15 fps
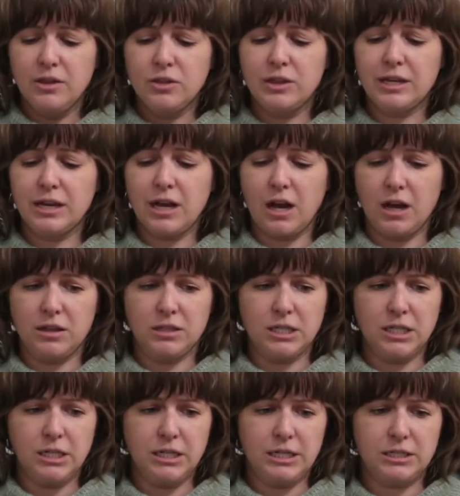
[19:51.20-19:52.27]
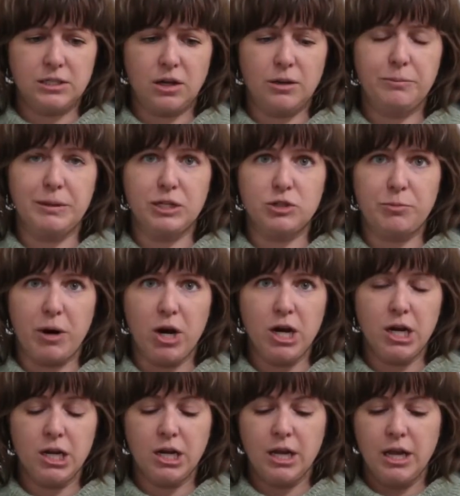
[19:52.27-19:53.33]
the color is called Beech
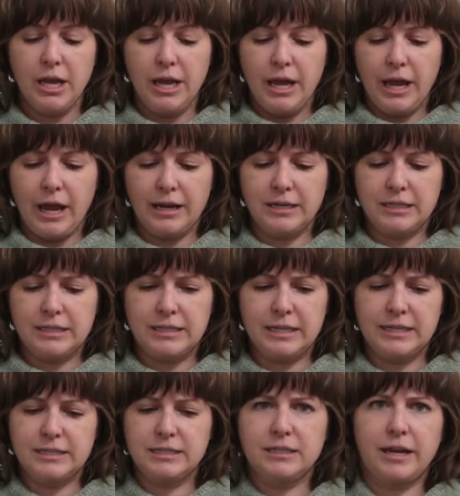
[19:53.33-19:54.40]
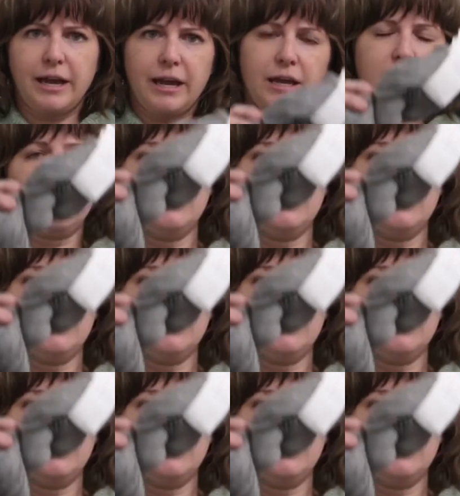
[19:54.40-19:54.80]
Bark, and it's this like